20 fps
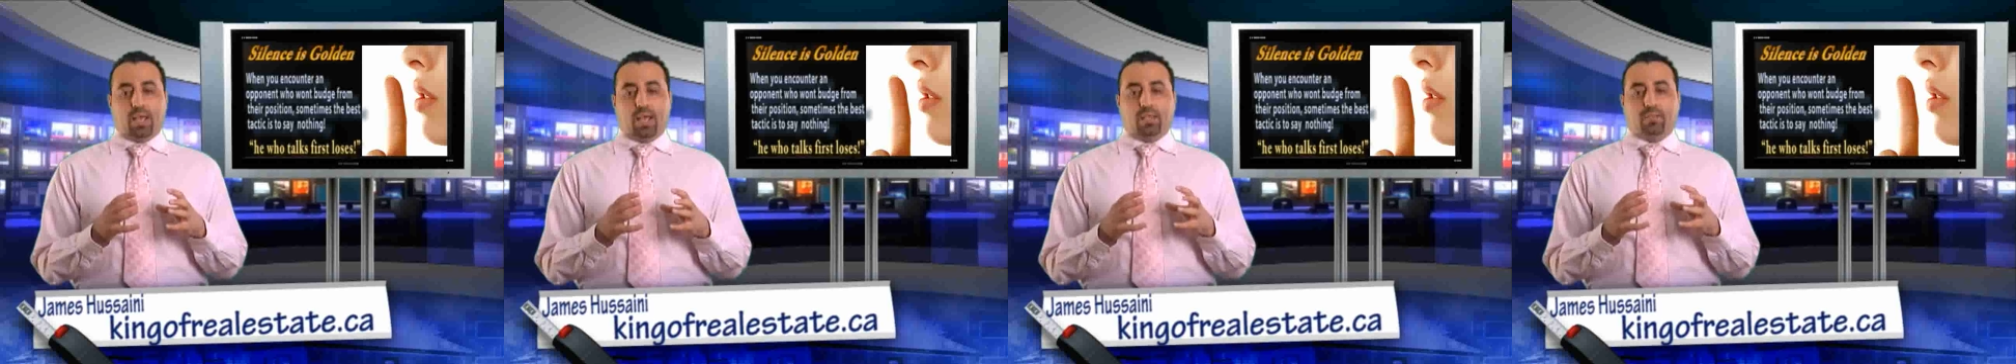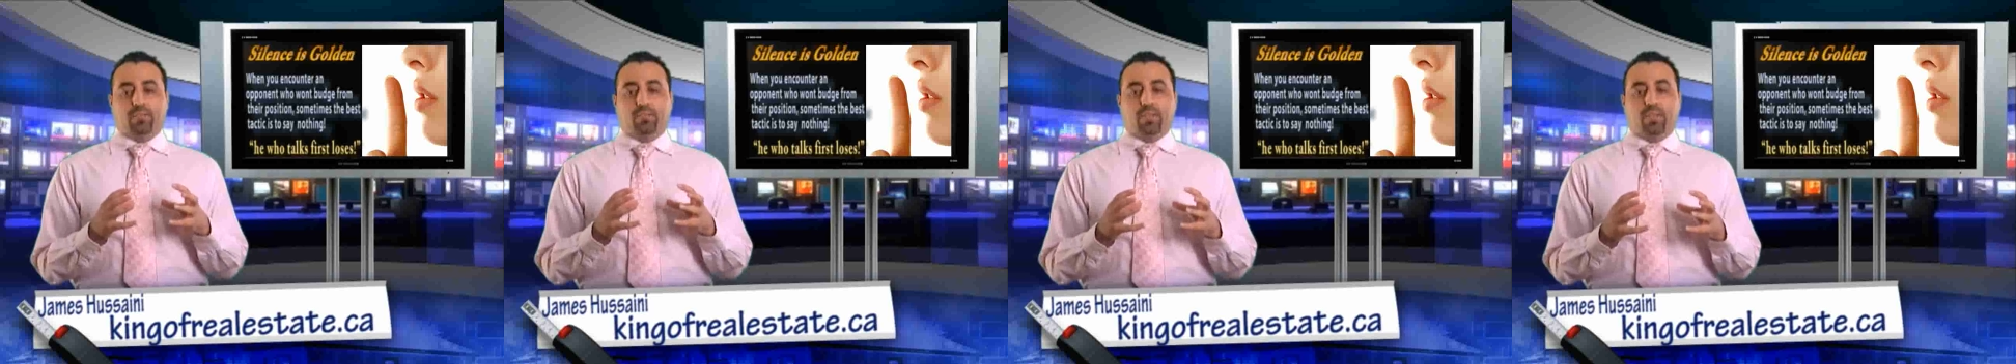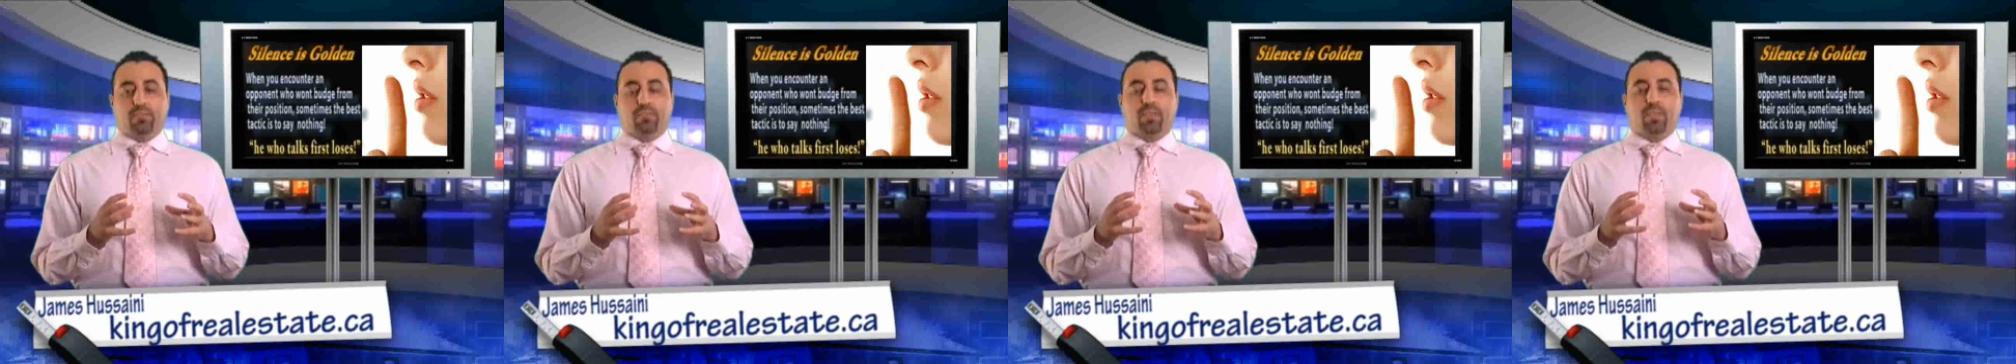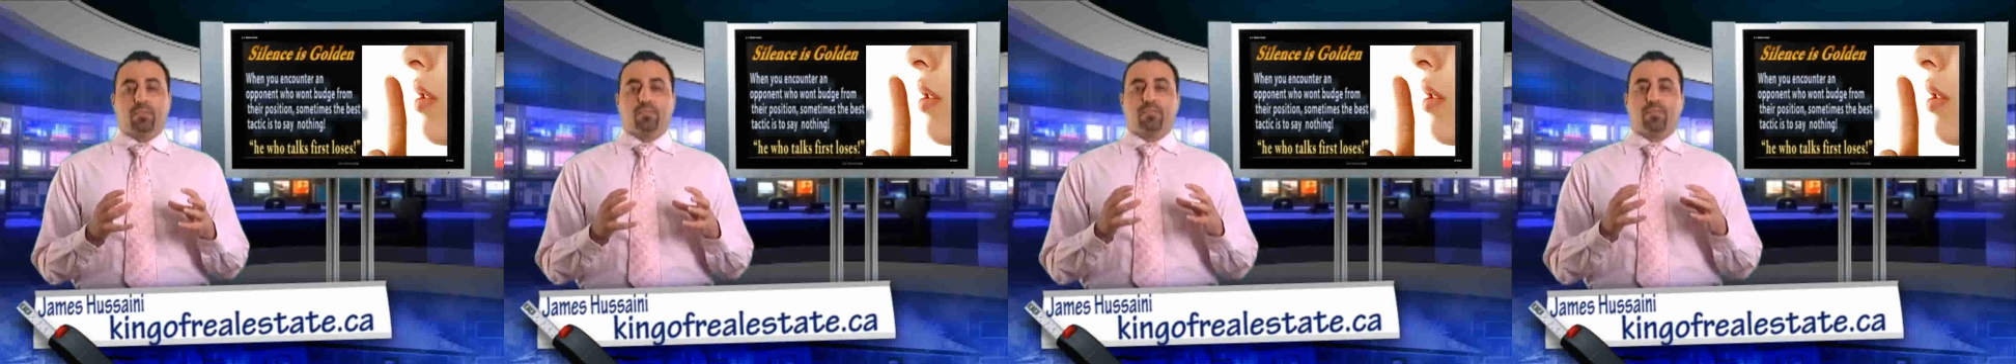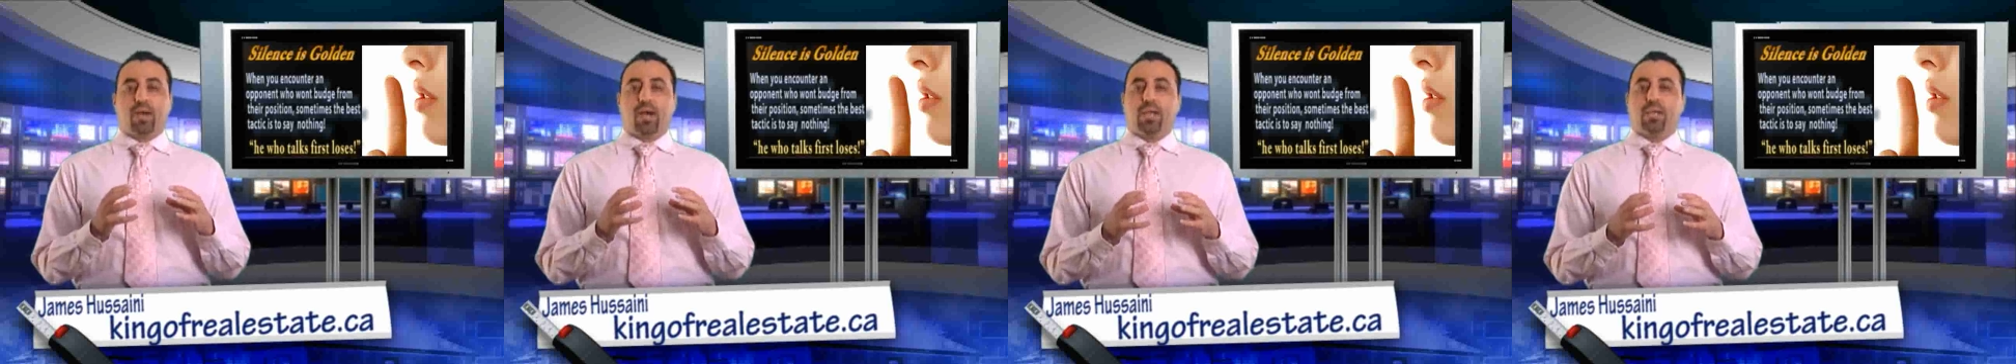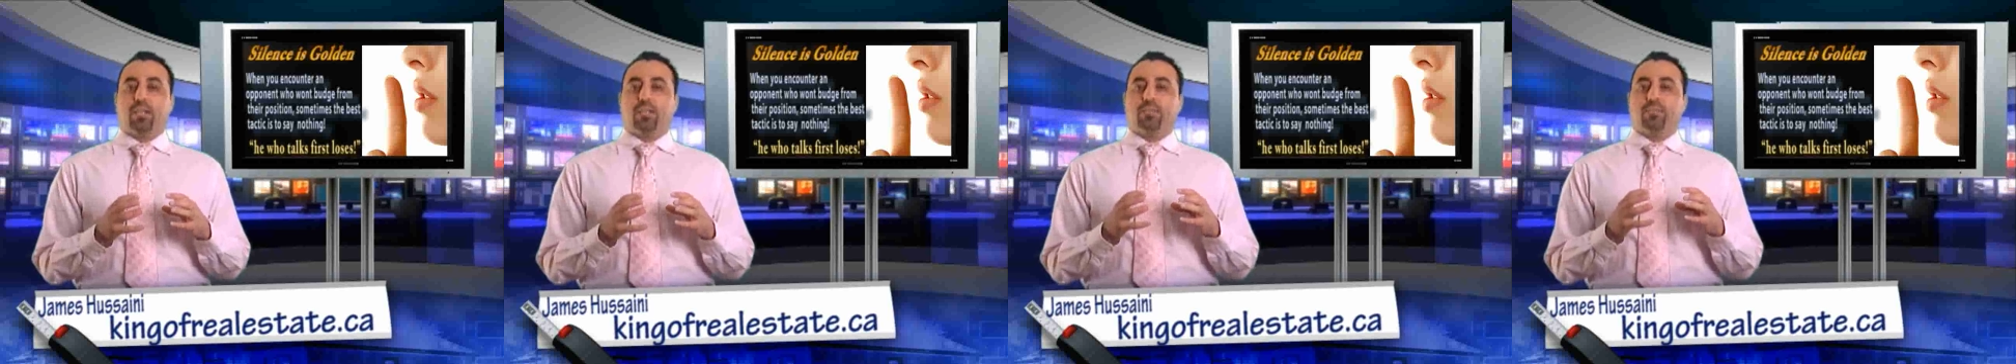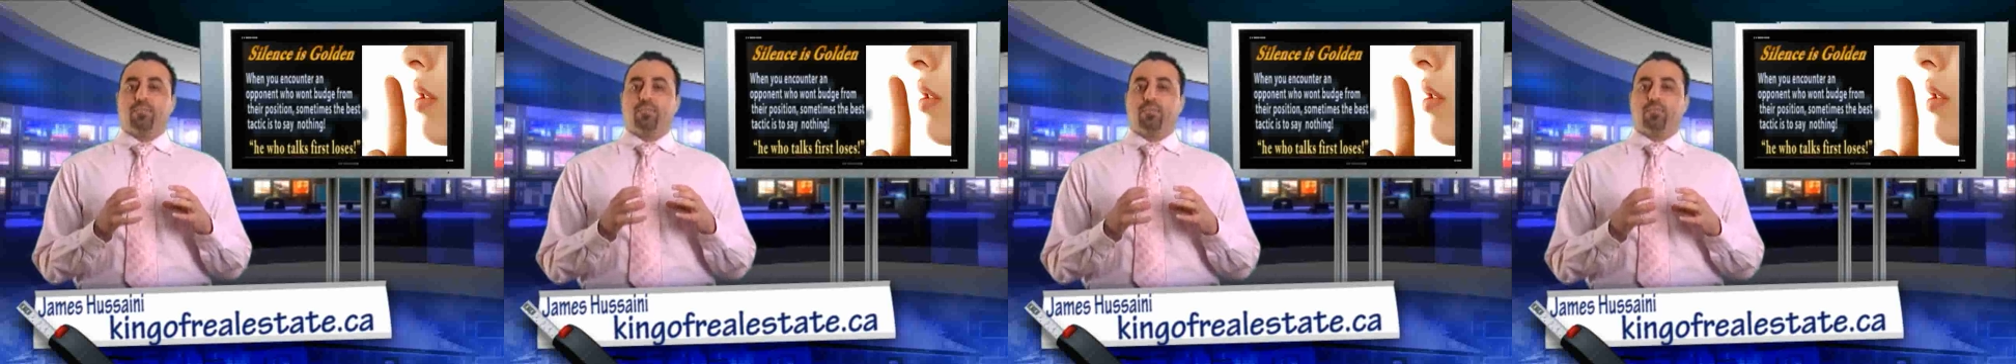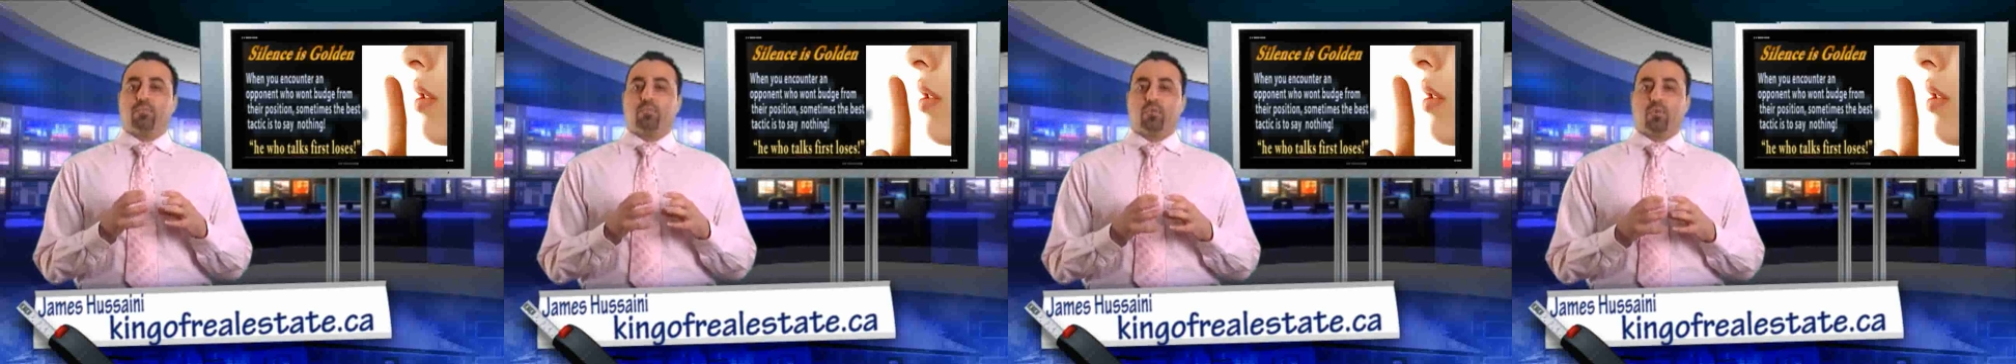As they say,
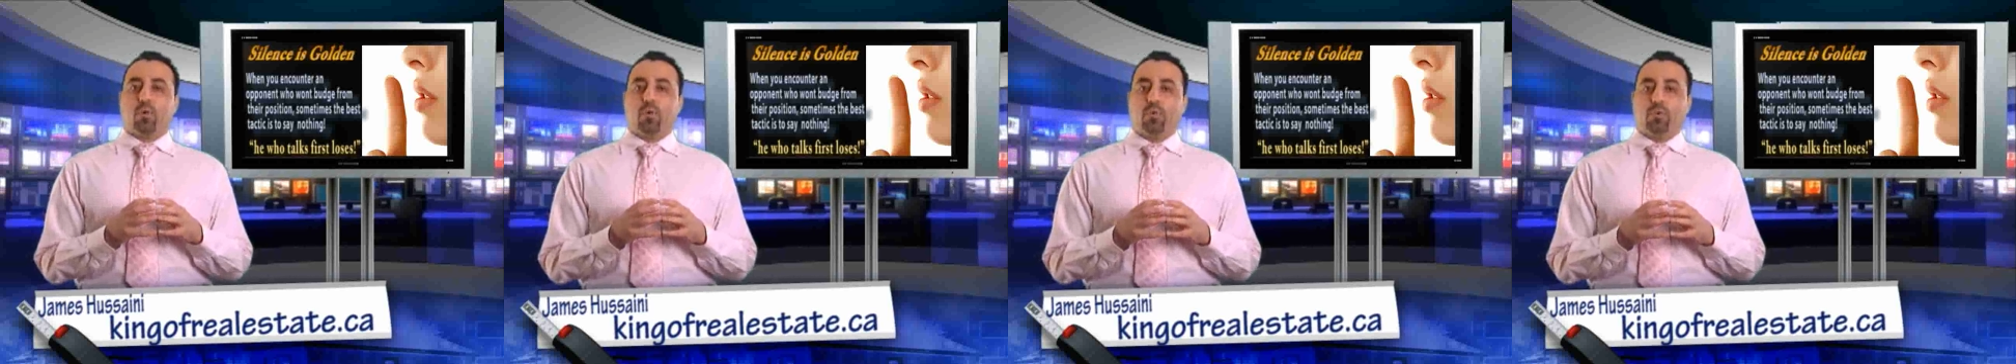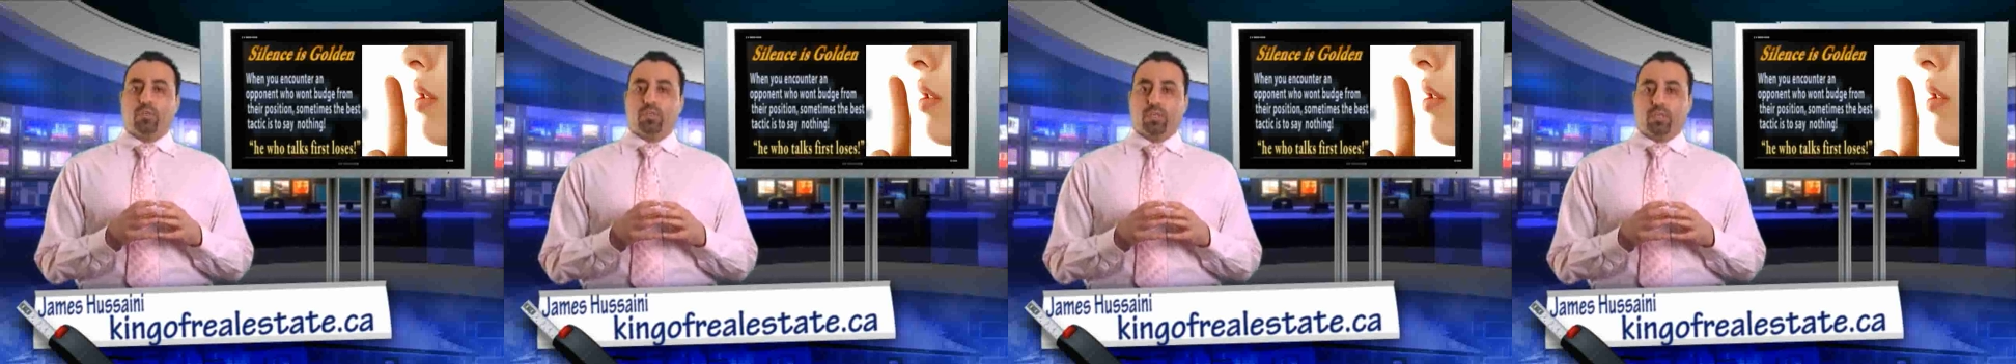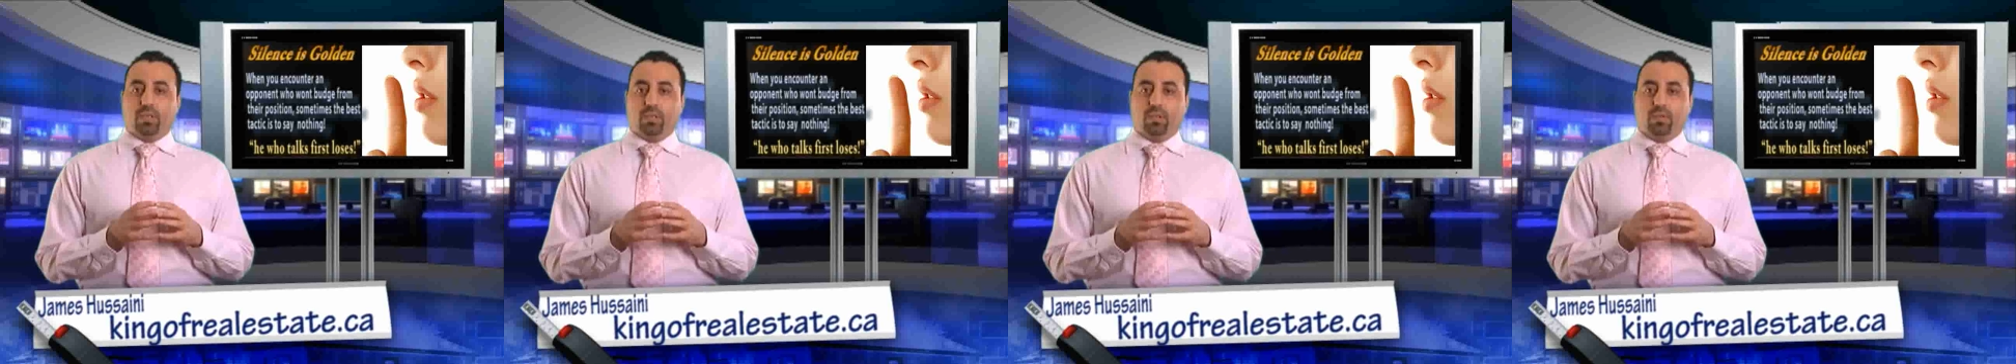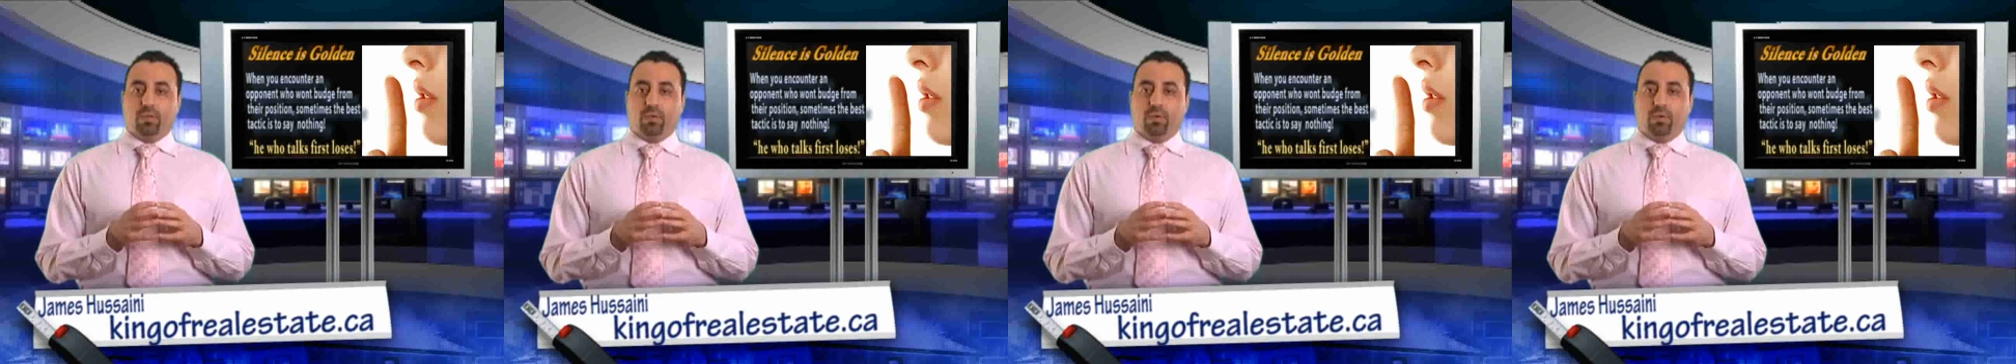silence is golden.